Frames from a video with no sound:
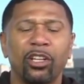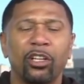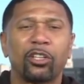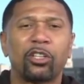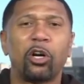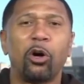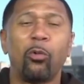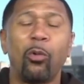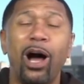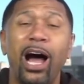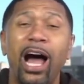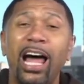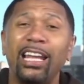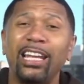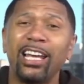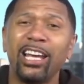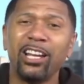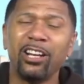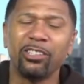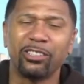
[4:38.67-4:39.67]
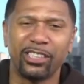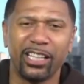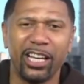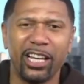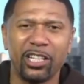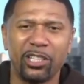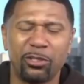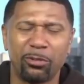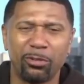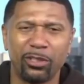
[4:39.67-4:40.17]
Kawhi Leonard's
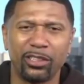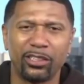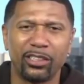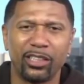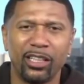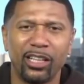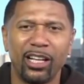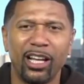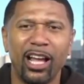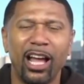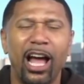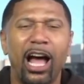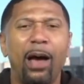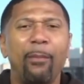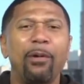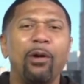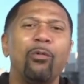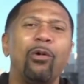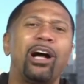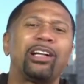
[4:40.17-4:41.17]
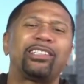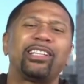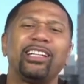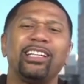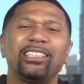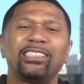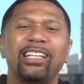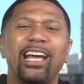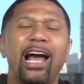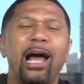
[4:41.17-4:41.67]
injuries. I've been watching
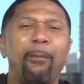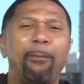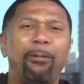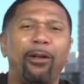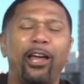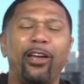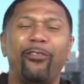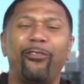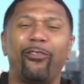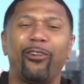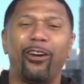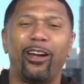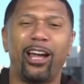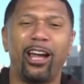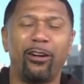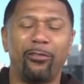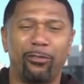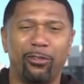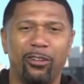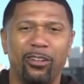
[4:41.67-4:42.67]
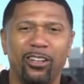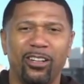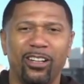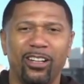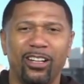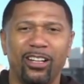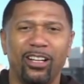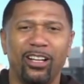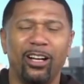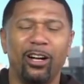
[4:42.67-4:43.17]
this guy play forever,
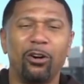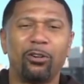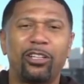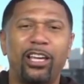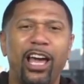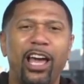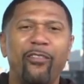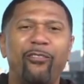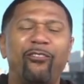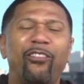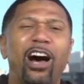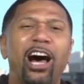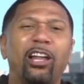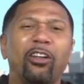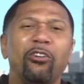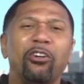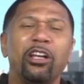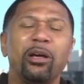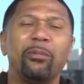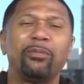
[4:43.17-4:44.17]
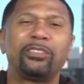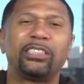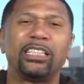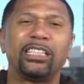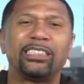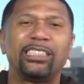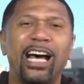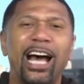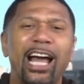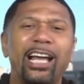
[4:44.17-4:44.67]
okay? Following him
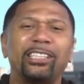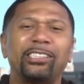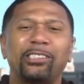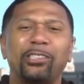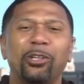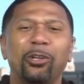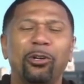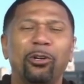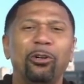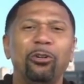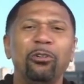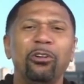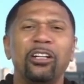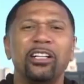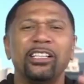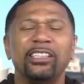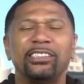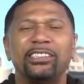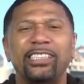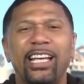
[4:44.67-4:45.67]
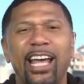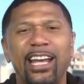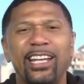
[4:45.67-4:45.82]
since high school, San